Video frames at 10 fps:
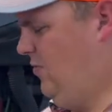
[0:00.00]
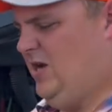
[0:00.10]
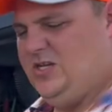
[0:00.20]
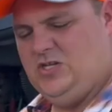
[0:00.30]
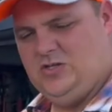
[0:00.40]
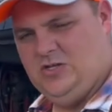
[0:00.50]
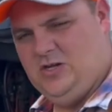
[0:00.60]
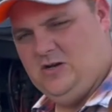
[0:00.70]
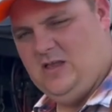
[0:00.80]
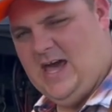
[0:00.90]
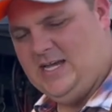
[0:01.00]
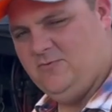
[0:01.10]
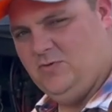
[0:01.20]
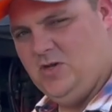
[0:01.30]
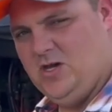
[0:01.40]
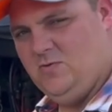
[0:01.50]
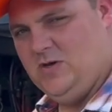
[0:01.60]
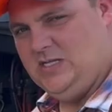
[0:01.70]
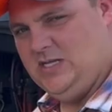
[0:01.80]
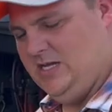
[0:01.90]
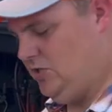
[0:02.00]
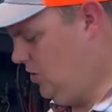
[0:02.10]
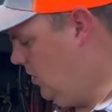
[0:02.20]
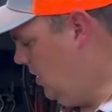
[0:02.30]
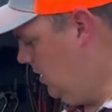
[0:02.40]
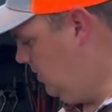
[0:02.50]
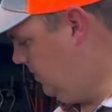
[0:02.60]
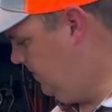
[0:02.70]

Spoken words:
brings you to your last fluid, which is your